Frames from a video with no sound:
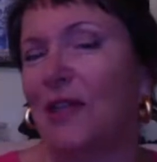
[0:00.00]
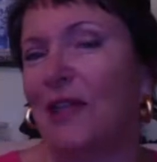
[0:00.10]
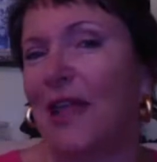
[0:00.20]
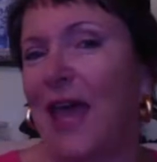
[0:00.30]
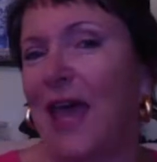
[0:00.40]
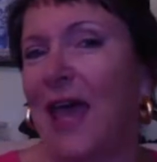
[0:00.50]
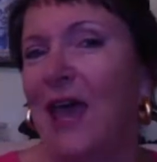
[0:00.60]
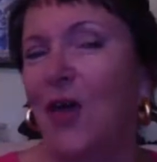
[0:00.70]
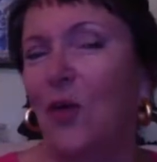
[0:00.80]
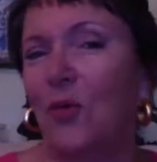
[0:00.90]
there
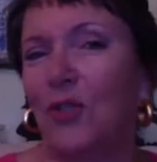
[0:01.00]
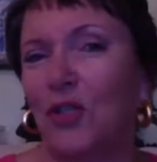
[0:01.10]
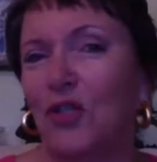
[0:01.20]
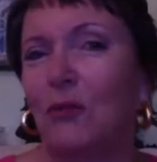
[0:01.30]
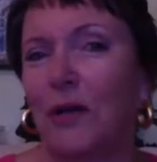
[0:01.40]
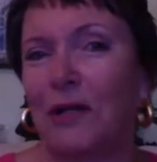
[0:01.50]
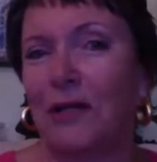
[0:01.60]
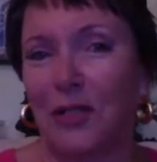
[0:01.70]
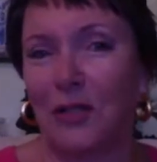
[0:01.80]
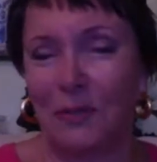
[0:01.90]
was as thrilled
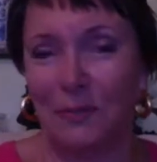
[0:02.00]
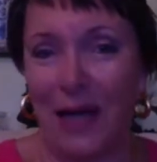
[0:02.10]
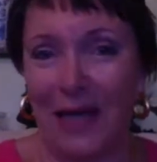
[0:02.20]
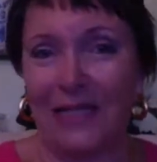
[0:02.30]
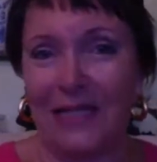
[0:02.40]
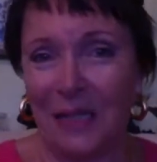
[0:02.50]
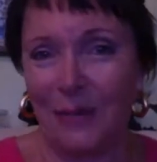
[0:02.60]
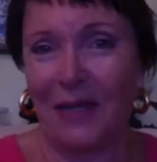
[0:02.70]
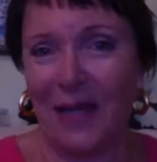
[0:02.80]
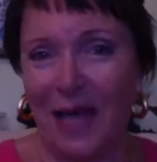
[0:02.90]
as my
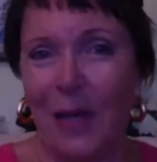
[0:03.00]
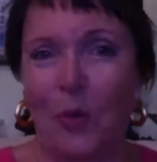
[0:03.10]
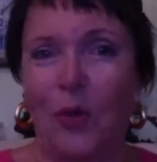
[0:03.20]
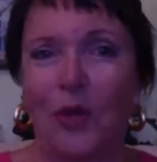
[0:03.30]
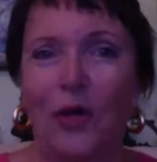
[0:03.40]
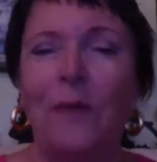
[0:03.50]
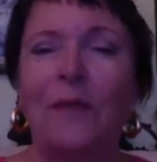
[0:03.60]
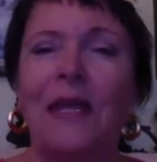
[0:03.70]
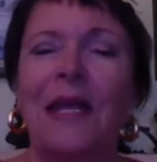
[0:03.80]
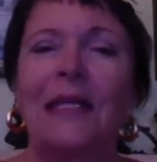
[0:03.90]
team and I were
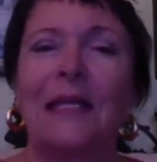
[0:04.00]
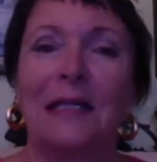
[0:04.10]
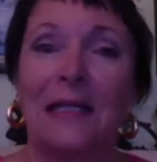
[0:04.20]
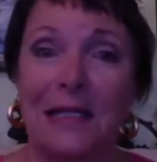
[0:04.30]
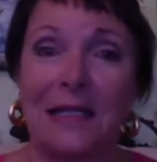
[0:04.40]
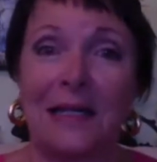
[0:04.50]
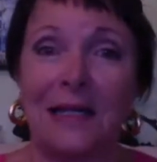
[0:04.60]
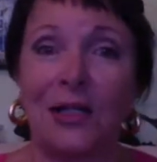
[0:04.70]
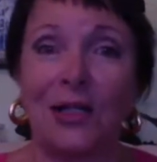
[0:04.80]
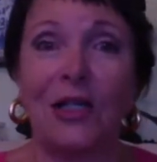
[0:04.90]
that this
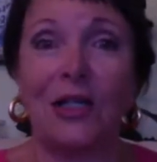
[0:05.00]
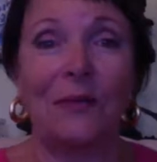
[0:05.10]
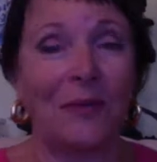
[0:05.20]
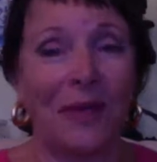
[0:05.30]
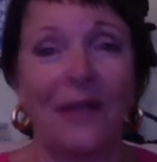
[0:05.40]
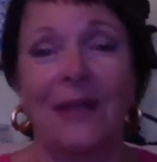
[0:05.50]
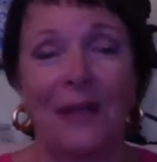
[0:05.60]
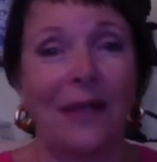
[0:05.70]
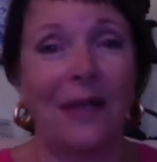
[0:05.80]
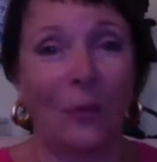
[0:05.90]
little girl
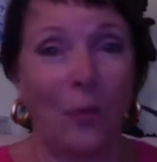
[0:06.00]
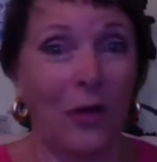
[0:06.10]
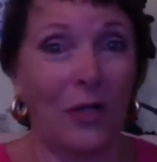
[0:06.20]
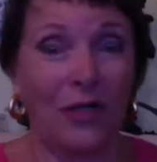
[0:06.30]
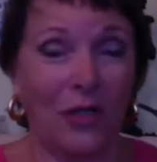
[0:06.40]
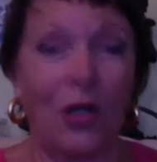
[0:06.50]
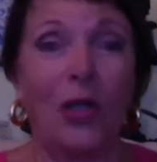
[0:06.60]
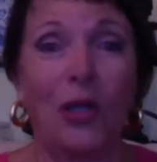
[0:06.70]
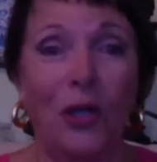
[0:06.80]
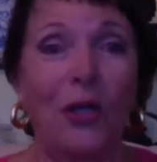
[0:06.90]
was
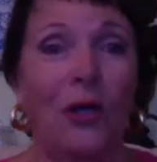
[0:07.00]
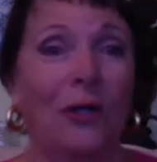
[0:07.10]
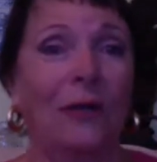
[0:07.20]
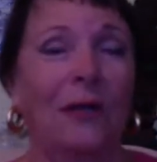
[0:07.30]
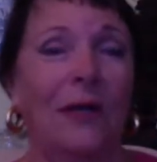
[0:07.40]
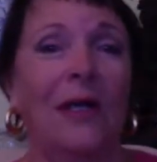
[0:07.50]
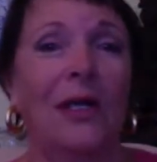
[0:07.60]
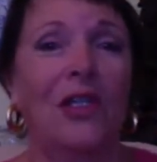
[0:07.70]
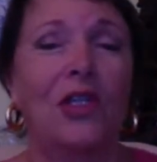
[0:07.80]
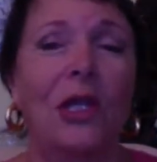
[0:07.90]
cured.
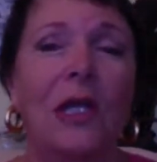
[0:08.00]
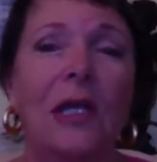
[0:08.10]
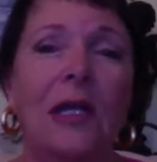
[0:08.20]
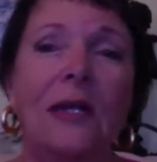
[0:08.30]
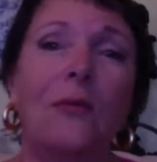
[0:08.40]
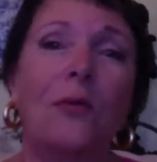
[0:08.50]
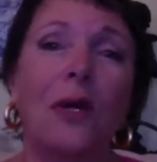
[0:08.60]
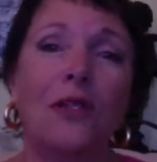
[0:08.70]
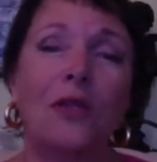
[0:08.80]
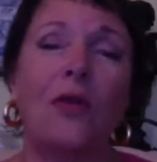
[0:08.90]
She
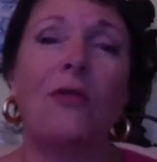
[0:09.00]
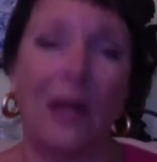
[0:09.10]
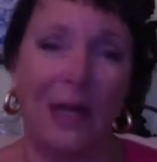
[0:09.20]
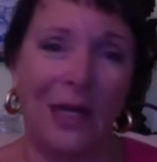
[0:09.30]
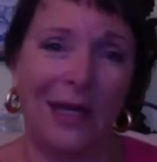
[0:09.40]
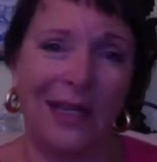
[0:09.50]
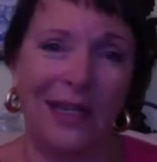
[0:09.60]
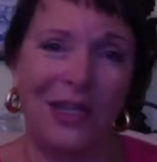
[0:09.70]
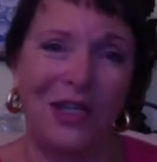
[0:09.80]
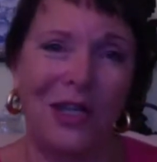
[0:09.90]
was running.
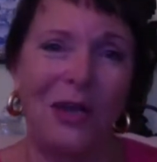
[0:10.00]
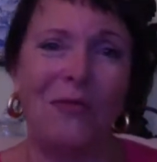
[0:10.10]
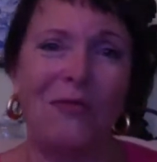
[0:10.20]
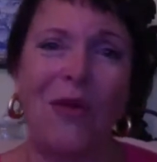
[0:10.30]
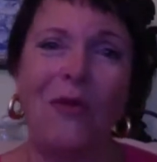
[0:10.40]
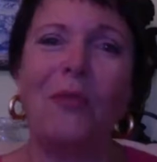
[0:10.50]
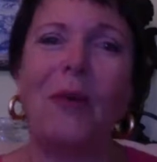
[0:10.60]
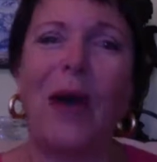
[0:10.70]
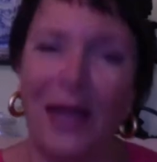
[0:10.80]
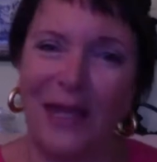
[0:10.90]
She rode a
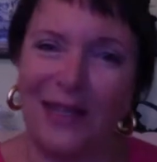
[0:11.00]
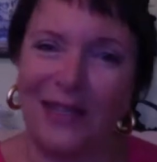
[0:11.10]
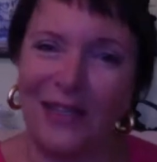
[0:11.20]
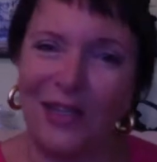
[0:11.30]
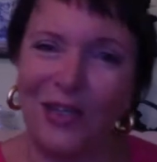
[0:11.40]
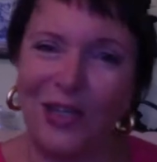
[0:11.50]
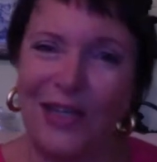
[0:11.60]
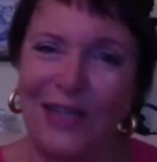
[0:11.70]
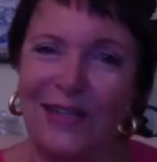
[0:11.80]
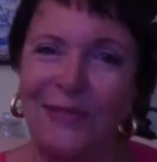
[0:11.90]
bike.
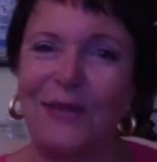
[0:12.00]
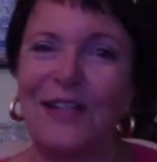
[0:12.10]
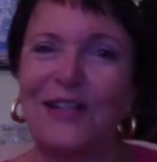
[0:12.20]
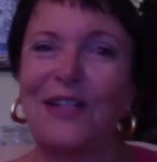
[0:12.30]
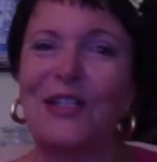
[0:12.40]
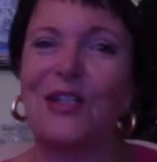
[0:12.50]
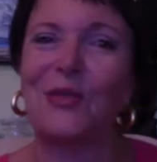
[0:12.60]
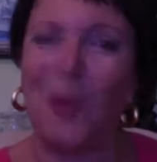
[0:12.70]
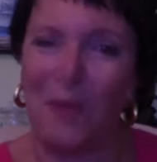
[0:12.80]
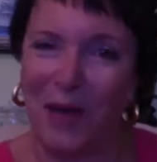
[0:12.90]
She was a
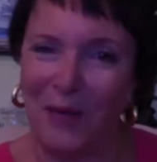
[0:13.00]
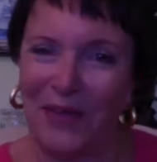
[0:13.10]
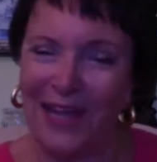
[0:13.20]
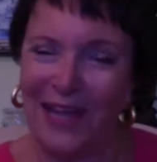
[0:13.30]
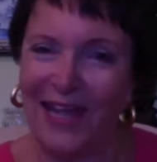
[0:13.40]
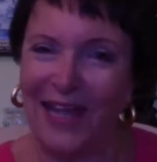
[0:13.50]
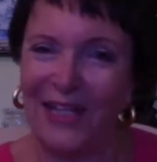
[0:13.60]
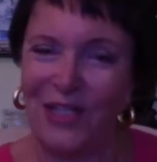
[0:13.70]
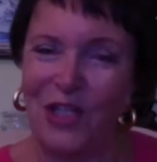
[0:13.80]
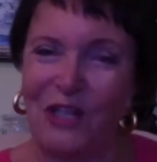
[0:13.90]
swimmer.
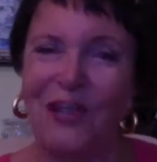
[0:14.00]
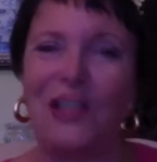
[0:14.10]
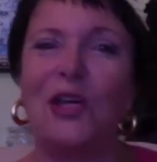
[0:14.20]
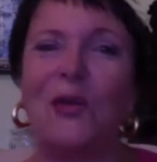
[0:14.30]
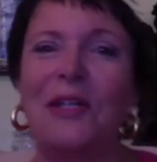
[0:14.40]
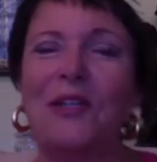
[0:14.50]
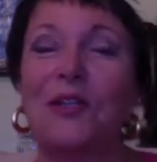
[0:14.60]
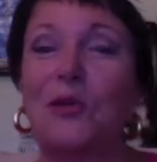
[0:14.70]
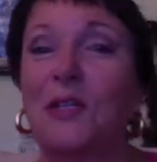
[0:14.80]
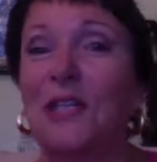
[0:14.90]
And she eventually went
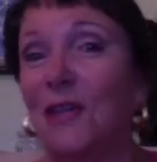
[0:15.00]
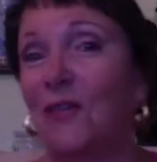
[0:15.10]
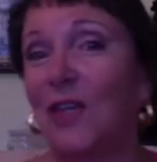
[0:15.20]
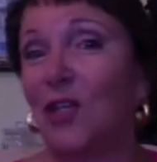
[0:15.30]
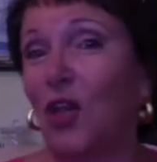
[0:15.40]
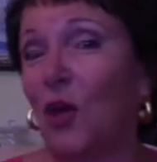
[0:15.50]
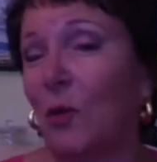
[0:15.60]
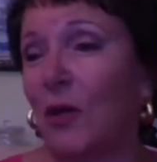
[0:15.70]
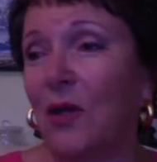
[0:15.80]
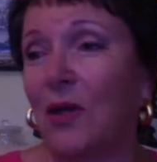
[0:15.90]
on to a TV show
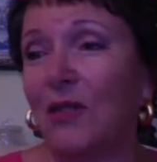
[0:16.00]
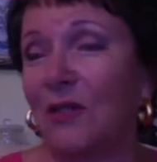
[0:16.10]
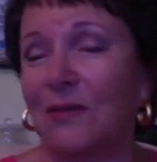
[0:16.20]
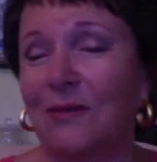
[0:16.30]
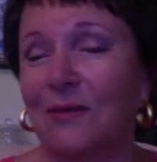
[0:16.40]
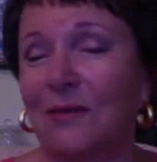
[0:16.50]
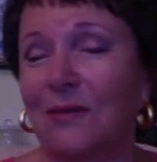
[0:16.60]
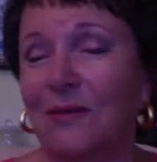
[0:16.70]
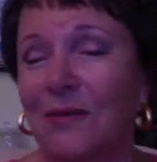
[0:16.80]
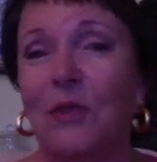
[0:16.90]
because,
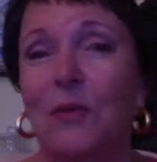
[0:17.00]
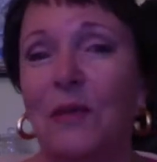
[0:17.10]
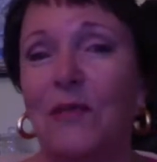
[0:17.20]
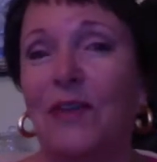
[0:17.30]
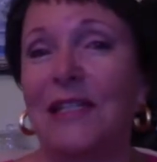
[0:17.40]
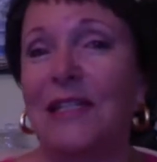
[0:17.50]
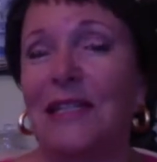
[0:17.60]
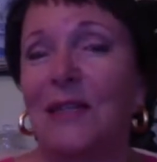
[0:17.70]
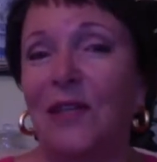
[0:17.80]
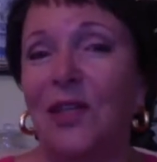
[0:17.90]
you know, it was a big
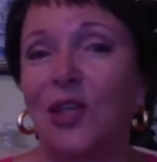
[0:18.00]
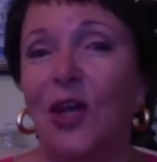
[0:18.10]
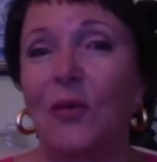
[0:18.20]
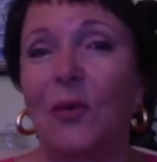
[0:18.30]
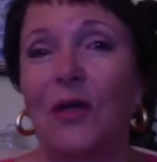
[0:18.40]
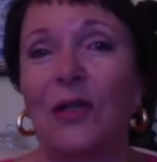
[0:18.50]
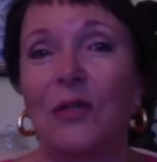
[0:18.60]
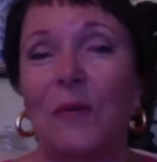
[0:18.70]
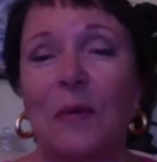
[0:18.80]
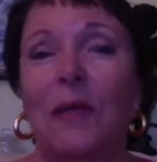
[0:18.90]
fancy TV show
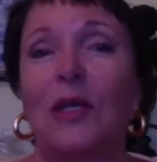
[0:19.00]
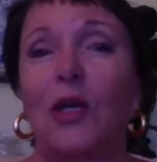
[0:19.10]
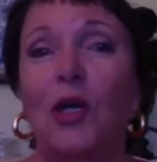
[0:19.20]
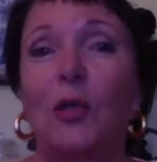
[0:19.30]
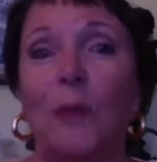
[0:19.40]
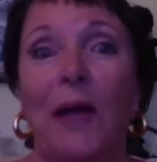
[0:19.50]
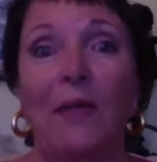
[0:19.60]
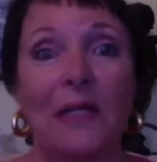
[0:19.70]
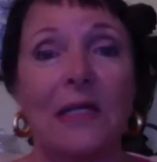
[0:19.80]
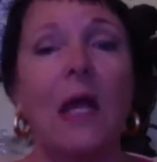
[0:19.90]
because people had heard
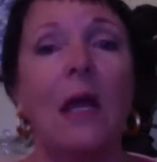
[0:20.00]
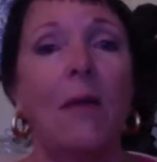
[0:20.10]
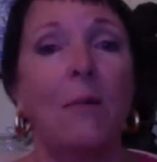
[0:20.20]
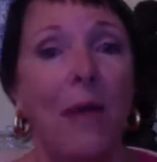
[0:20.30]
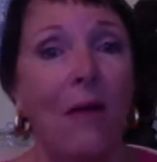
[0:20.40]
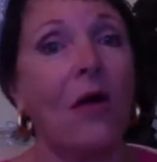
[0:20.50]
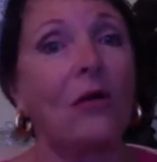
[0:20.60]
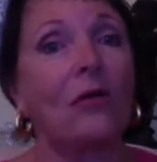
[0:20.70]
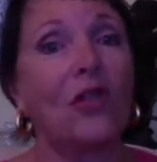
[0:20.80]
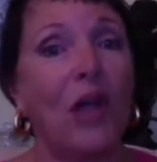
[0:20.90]
about this
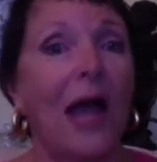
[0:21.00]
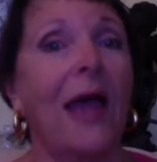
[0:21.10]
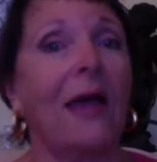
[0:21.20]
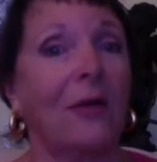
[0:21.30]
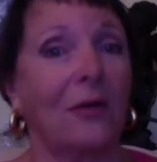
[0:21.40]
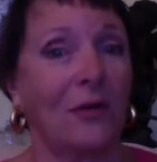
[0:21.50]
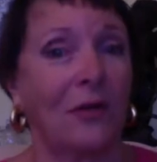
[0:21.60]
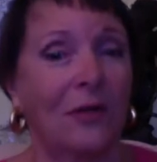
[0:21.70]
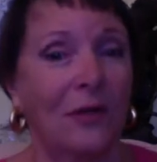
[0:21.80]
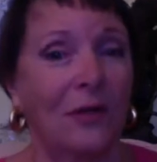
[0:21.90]
miracle child
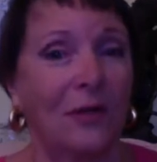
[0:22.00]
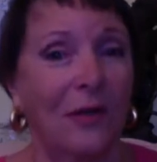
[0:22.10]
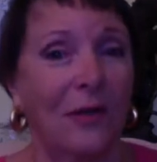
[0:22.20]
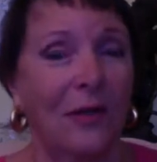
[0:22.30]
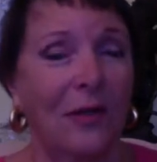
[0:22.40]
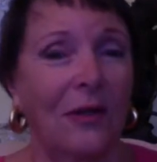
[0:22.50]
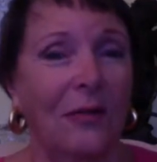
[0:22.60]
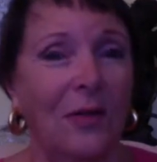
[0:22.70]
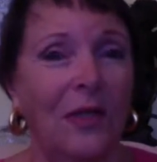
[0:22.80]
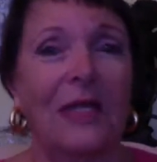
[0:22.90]

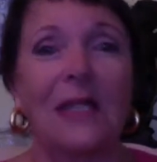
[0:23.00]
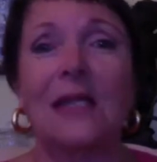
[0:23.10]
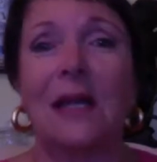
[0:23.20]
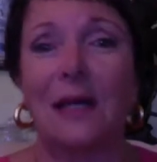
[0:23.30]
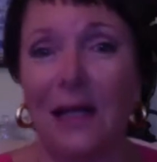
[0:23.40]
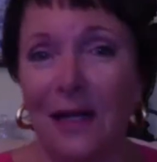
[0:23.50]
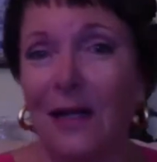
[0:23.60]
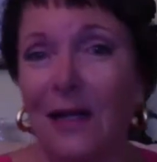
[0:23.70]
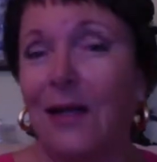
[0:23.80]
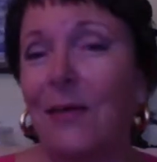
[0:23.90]
with this
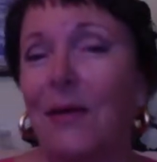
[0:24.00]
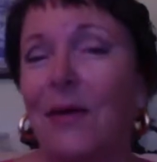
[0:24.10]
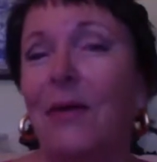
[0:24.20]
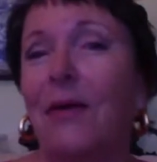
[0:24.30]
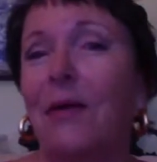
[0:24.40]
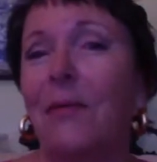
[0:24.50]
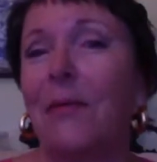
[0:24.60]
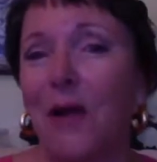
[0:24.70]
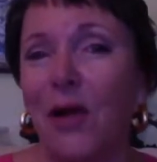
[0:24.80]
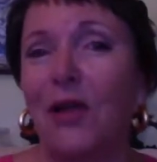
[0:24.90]
little
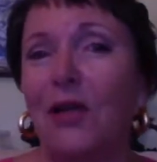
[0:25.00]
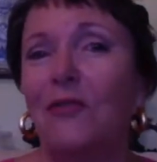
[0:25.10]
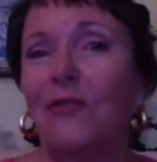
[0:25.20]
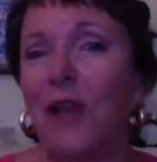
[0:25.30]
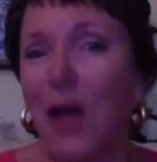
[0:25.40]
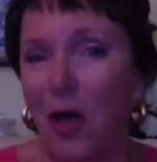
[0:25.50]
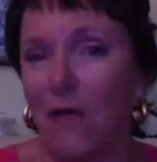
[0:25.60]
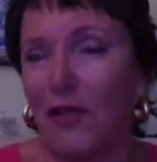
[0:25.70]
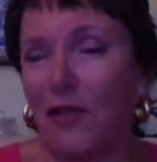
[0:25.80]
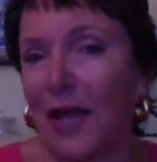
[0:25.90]
miracle of
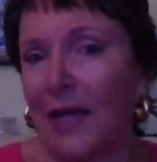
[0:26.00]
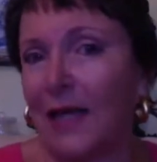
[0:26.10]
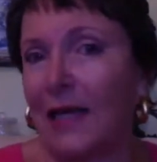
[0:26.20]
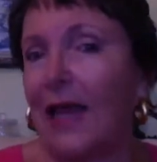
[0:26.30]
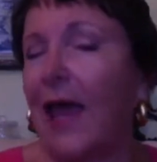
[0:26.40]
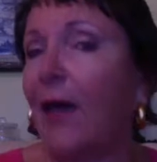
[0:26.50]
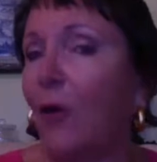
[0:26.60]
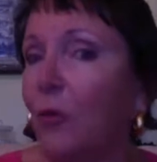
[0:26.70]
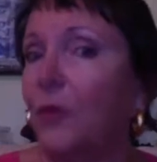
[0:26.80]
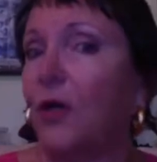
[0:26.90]
love that had
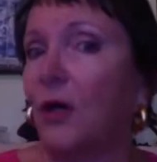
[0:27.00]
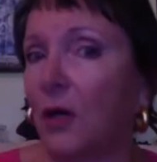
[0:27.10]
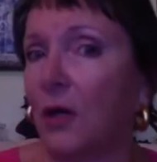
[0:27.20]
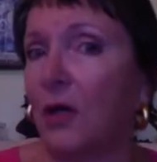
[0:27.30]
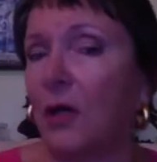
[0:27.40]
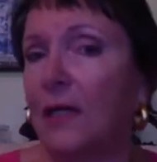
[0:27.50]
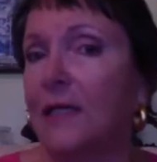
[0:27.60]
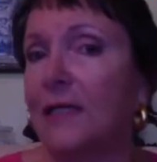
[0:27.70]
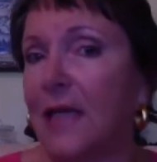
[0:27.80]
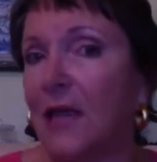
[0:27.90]
helped her and
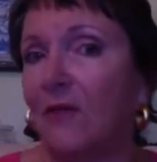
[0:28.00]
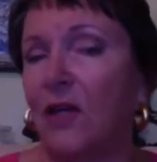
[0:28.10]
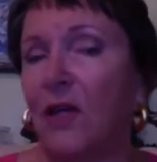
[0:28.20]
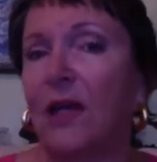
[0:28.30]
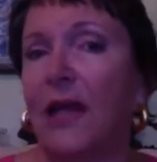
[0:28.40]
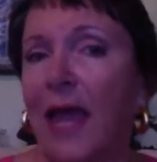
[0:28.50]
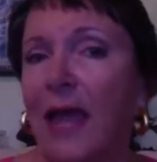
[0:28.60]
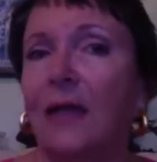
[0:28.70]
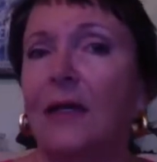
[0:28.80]
saved her leg.